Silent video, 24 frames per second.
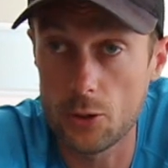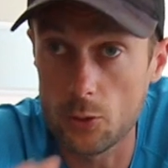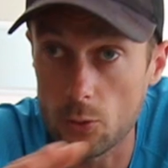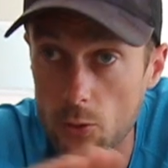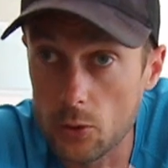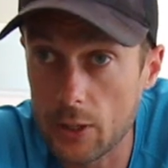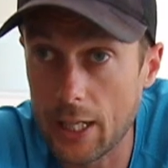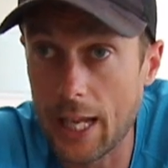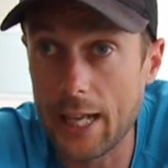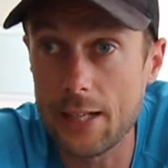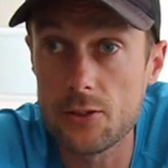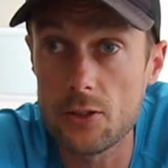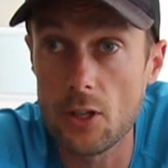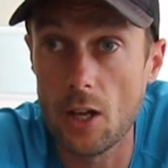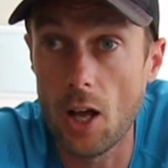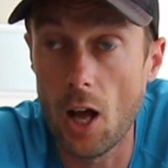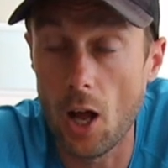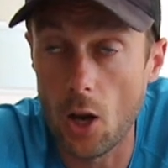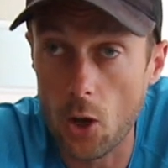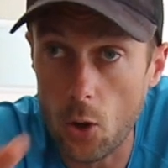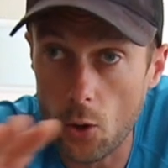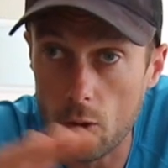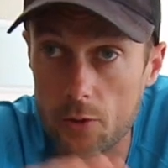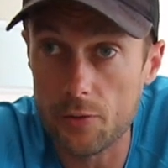you'll get
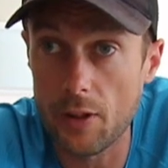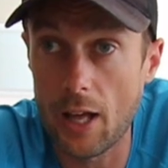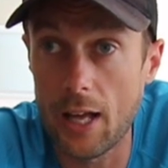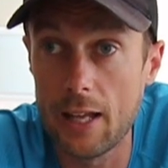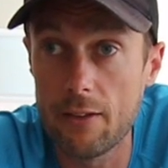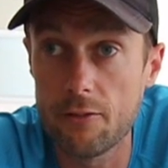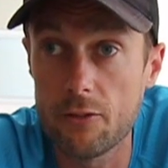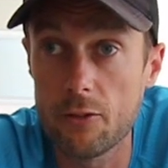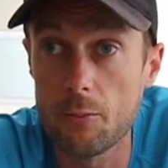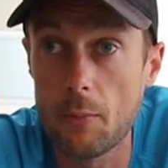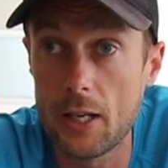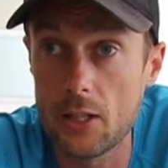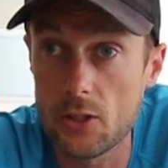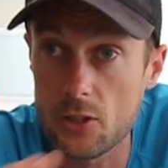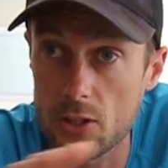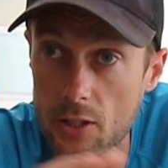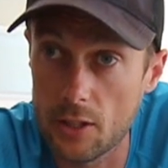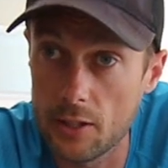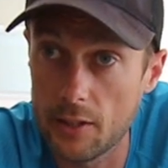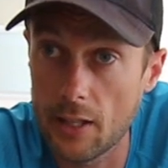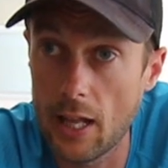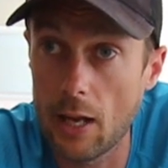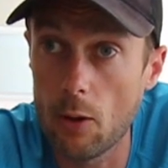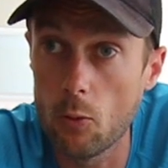a lot of that information,
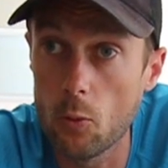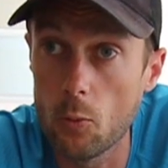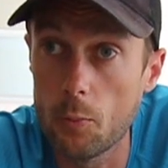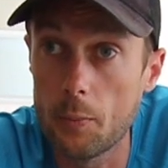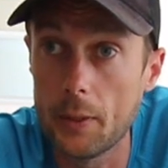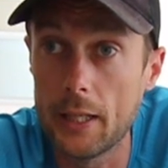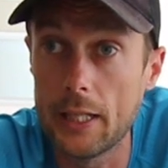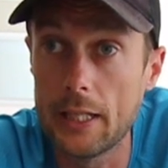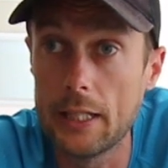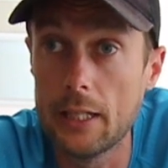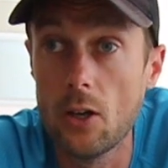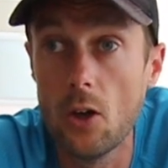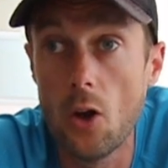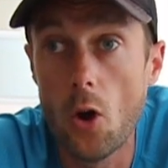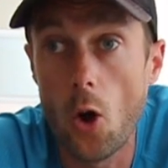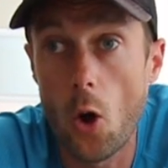and that will be